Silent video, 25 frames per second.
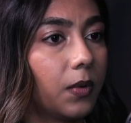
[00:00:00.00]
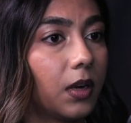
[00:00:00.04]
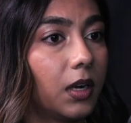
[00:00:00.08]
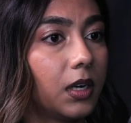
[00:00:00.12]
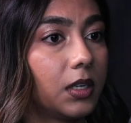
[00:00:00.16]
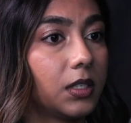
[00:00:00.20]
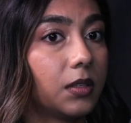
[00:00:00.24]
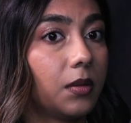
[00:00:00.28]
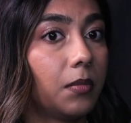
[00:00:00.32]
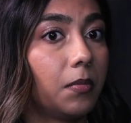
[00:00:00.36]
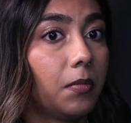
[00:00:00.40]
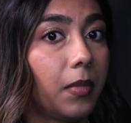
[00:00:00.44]

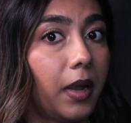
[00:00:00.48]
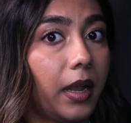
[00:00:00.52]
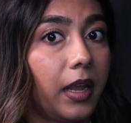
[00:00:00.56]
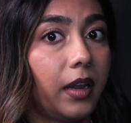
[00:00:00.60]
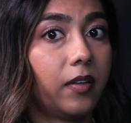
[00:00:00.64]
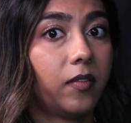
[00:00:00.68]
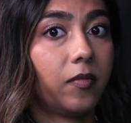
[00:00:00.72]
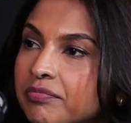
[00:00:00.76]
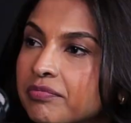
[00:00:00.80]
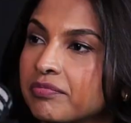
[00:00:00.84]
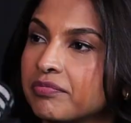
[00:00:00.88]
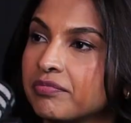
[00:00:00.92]
whereas it might
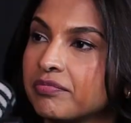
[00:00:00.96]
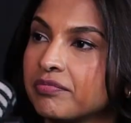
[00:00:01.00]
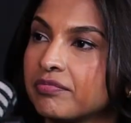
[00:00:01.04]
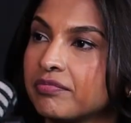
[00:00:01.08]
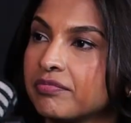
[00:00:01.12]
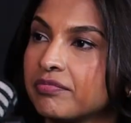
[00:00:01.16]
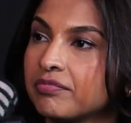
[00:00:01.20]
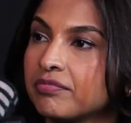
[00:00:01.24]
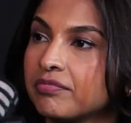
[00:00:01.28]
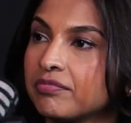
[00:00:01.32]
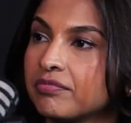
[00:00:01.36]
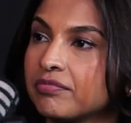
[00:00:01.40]
have been a
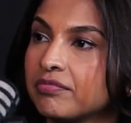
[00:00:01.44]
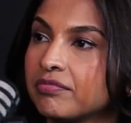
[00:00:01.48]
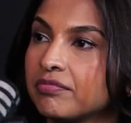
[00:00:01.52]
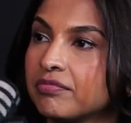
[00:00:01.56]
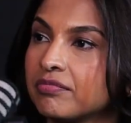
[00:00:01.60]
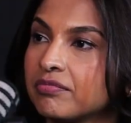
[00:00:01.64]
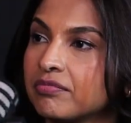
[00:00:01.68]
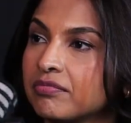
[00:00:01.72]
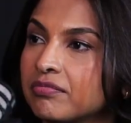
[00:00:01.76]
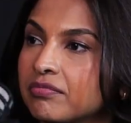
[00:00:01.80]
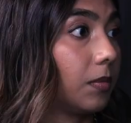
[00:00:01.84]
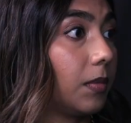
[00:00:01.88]
struggle for
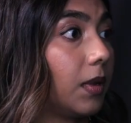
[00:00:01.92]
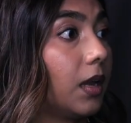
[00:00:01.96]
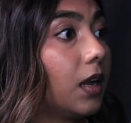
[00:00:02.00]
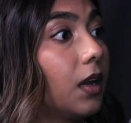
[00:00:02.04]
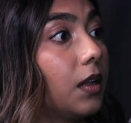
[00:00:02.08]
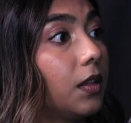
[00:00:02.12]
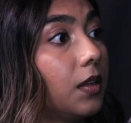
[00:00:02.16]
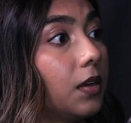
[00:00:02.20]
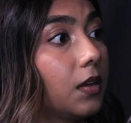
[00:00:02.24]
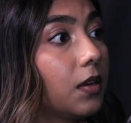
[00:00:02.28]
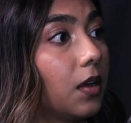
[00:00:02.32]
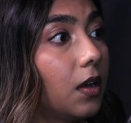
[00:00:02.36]
some of my
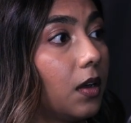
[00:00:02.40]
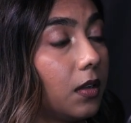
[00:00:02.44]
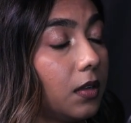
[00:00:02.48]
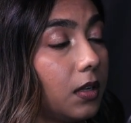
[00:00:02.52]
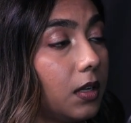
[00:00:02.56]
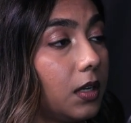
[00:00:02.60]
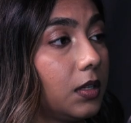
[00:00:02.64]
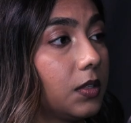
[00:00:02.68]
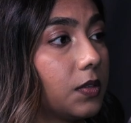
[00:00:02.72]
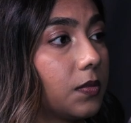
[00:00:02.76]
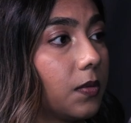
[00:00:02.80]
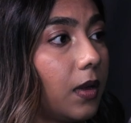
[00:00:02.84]
other
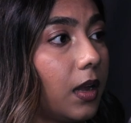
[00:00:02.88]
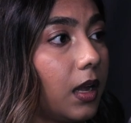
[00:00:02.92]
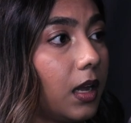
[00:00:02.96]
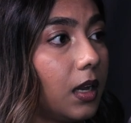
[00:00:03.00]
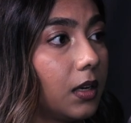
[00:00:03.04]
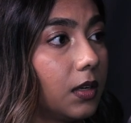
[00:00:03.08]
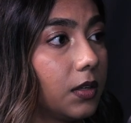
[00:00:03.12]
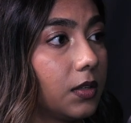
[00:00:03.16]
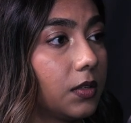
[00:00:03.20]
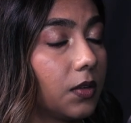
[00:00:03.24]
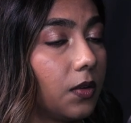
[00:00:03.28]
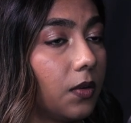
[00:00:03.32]
colleagues,
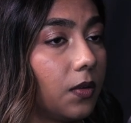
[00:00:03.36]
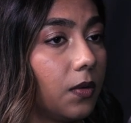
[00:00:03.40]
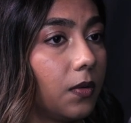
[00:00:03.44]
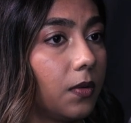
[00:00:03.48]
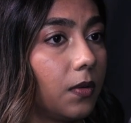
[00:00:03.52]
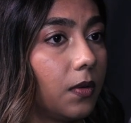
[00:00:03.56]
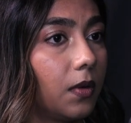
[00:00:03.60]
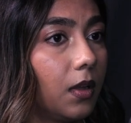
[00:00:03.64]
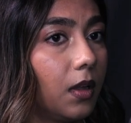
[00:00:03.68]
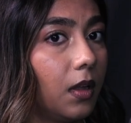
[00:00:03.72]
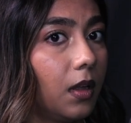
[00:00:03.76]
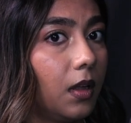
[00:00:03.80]
right?
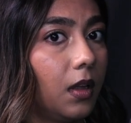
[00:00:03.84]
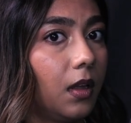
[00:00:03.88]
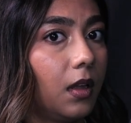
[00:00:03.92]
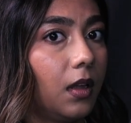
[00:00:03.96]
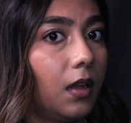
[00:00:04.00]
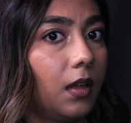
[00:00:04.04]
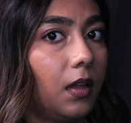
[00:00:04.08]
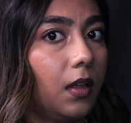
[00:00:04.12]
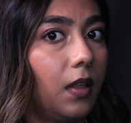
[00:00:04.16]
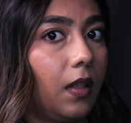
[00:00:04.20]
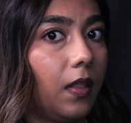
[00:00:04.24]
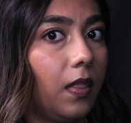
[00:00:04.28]
So
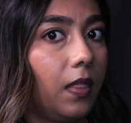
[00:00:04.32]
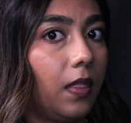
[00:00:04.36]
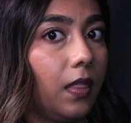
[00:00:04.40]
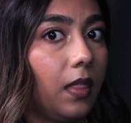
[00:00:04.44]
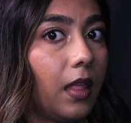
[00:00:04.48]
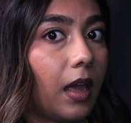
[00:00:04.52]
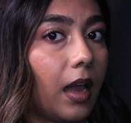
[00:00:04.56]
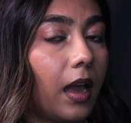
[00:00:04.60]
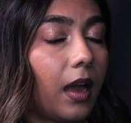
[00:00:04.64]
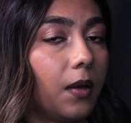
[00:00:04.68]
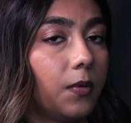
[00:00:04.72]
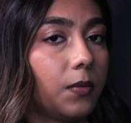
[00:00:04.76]

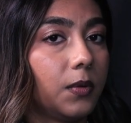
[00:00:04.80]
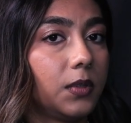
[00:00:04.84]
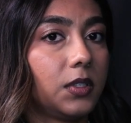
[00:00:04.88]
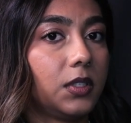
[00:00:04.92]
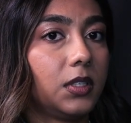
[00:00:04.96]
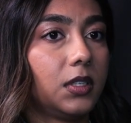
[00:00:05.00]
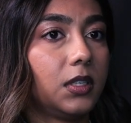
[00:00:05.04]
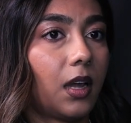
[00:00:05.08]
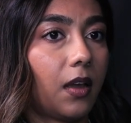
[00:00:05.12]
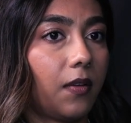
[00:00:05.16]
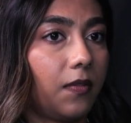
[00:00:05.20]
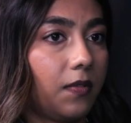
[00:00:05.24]
that was
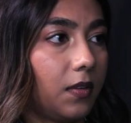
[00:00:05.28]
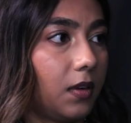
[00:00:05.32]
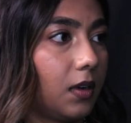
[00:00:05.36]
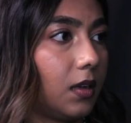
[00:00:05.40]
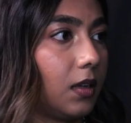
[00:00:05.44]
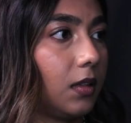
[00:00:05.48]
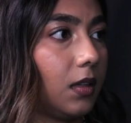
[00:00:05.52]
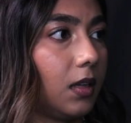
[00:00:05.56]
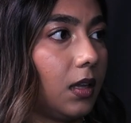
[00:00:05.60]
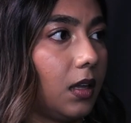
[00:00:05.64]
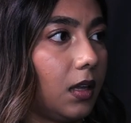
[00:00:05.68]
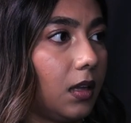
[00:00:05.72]

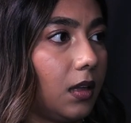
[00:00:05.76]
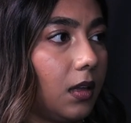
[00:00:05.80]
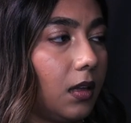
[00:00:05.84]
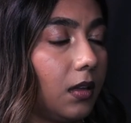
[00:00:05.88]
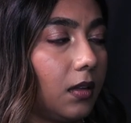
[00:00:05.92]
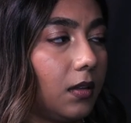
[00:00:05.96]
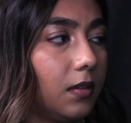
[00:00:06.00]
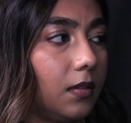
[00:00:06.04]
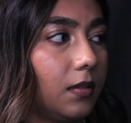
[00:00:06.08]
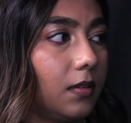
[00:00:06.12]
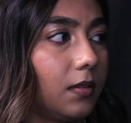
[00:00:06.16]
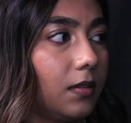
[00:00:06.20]

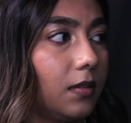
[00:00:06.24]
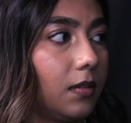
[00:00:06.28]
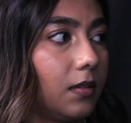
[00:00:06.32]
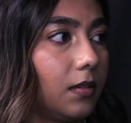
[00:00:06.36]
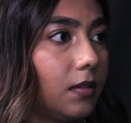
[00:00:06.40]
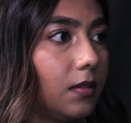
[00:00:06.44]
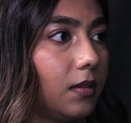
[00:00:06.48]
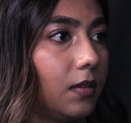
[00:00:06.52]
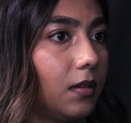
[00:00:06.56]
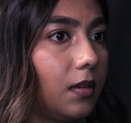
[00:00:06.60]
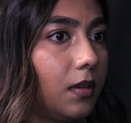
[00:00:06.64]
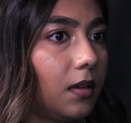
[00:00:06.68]
definitely
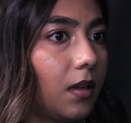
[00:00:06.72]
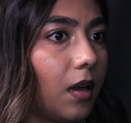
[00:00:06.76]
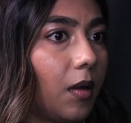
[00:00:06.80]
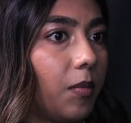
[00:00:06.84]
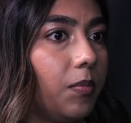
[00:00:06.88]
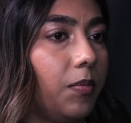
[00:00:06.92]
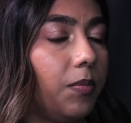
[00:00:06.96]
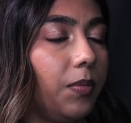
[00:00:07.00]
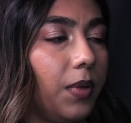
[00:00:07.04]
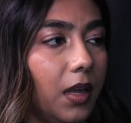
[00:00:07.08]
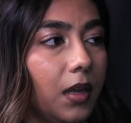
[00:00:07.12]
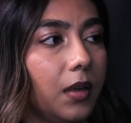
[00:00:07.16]
a
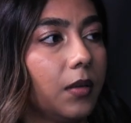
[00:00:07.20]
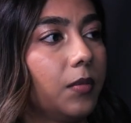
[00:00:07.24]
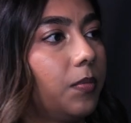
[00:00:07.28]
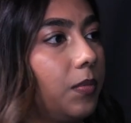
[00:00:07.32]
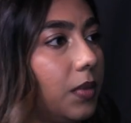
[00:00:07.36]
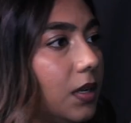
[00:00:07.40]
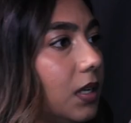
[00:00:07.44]
big